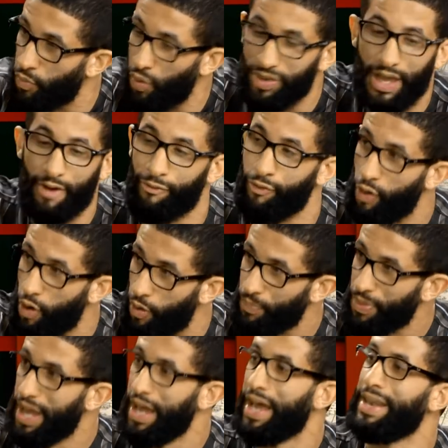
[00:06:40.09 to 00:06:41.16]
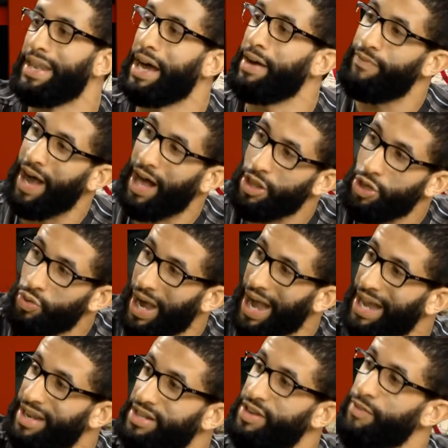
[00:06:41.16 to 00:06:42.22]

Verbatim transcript: what they're for? Now, value additive